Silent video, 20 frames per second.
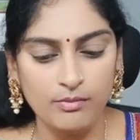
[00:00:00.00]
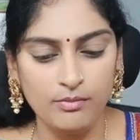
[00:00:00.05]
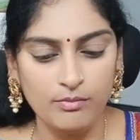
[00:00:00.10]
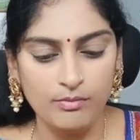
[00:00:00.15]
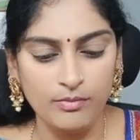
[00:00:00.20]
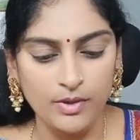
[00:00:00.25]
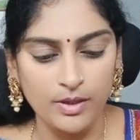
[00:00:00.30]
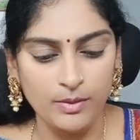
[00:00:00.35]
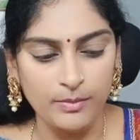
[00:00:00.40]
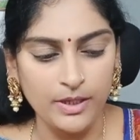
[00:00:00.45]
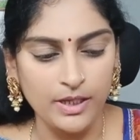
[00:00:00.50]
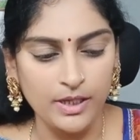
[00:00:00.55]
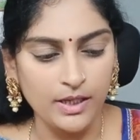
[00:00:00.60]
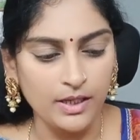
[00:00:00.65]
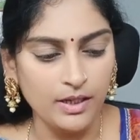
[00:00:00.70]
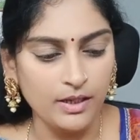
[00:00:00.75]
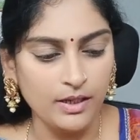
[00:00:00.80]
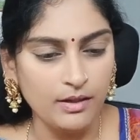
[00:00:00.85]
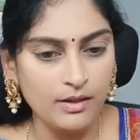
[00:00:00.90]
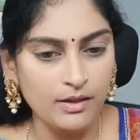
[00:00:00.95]
Maybe
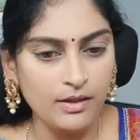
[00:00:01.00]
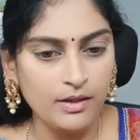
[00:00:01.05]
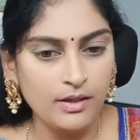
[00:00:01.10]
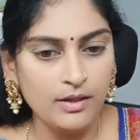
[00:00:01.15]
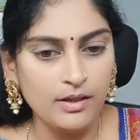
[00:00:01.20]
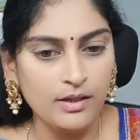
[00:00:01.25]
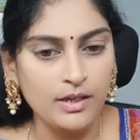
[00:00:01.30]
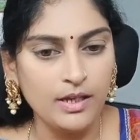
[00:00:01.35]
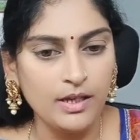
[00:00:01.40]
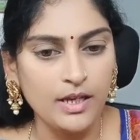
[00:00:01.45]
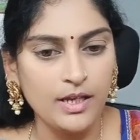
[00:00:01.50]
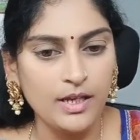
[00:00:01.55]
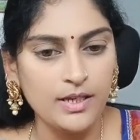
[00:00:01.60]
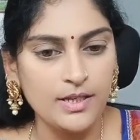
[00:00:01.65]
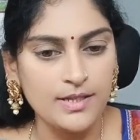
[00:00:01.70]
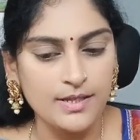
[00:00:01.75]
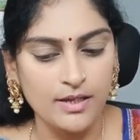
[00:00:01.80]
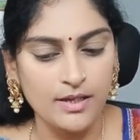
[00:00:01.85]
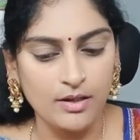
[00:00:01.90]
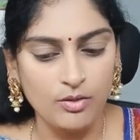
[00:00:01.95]
a
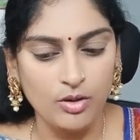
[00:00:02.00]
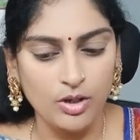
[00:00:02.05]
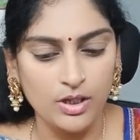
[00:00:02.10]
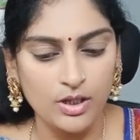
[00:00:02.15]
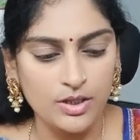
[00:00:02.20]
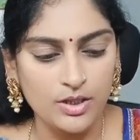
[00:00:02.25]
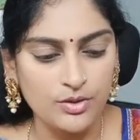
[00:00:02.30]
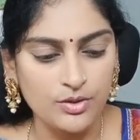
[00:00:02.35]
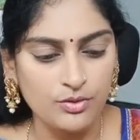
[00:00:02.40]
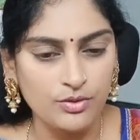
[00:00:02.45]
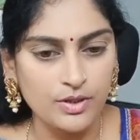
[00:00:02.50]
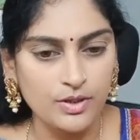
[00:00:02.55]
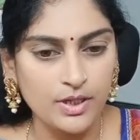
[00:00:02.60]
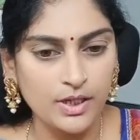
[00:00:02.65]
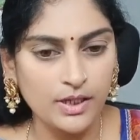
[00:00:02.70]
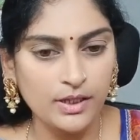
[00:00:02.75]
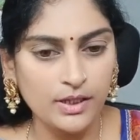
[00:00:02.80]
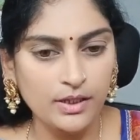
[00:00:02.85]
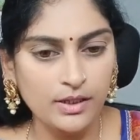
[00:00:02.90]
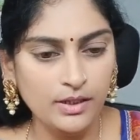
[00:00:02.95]
is equal to
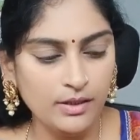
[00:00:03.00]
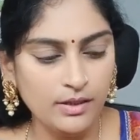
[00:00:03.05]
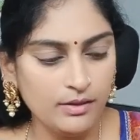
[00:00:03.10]
10.